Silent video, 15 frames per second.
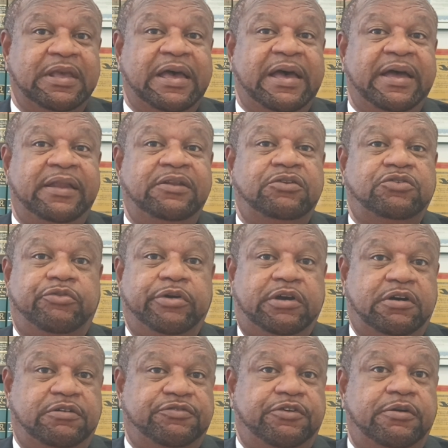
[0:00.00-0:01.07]
and to
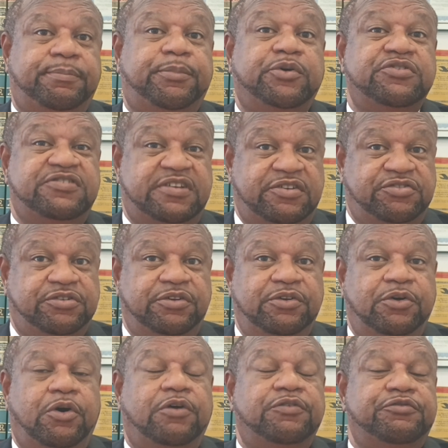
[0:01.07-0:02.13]
recover
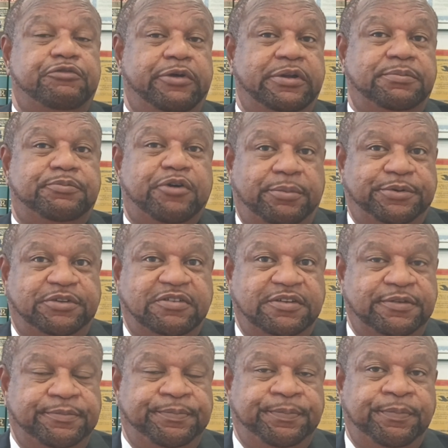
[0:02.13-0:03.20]
possession of real property,